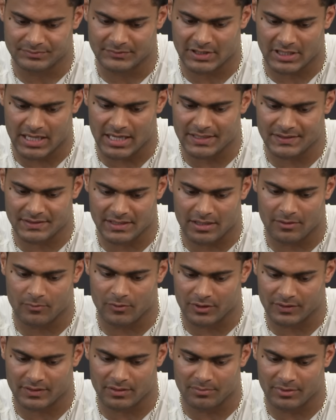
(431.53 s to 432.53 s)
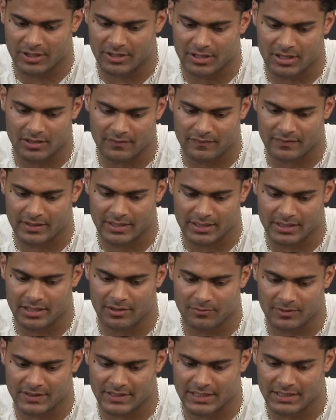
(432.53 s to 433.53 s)
guys that work their butt off, they
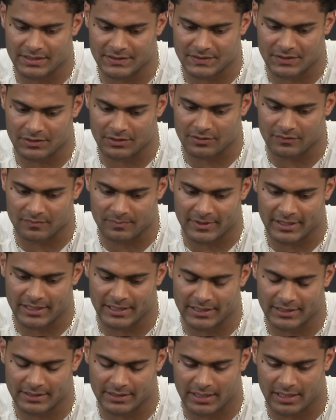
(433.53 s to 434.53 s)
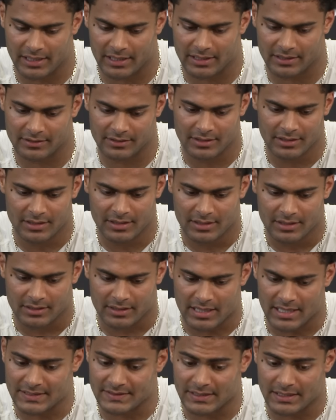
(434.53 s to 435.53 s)
get what they deserve, man. And
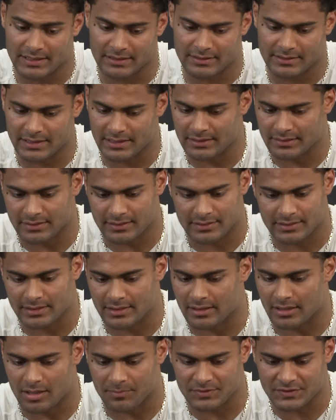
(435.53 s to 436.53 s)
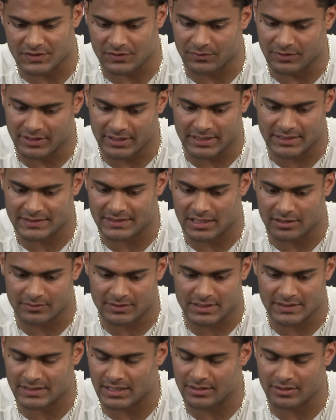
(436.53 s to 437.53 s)
guys that didn't get an opportunity to stay
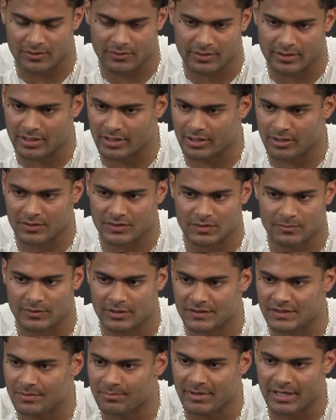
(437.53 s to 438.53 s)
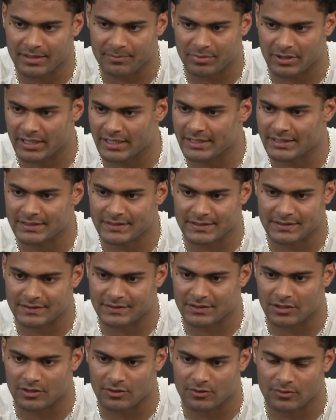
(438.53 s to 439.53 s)
with us, I know they're going to go somewhere else and make plays. And
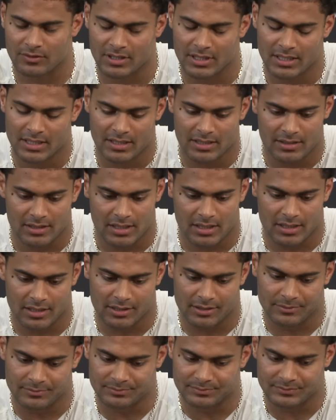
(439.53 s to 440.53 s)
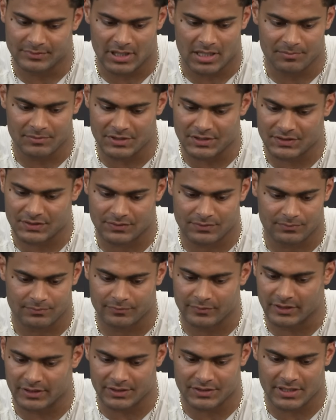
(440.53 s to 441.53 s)
so I'm just
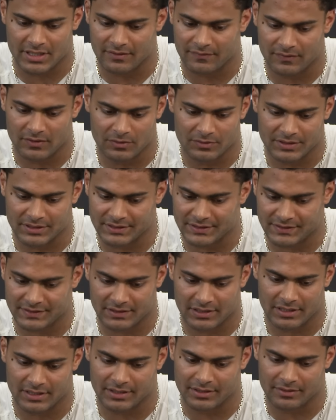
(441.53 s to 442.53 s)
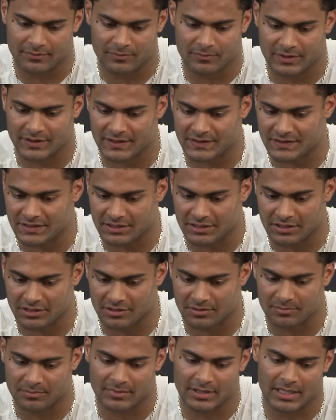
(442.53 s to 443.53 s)
really trying to focus on what the
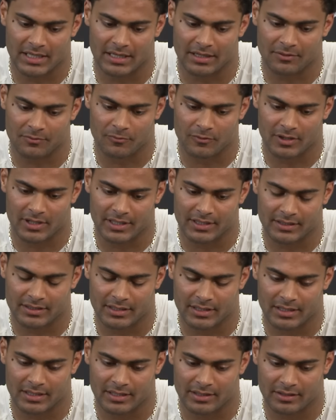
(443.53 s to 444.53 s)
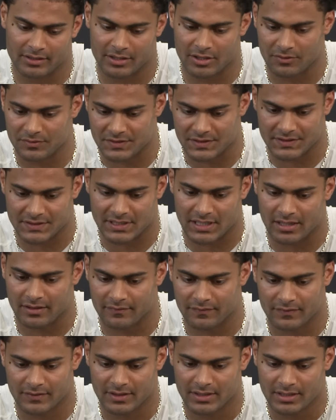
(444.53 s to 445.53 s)
team and what the coaches
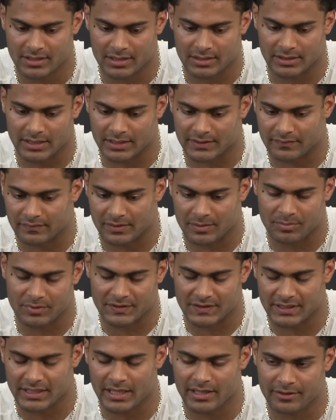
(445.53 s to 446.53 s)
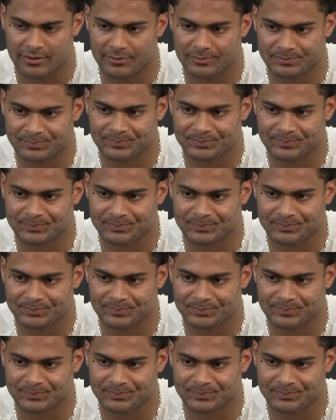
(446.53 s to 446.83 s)
have collectively put together.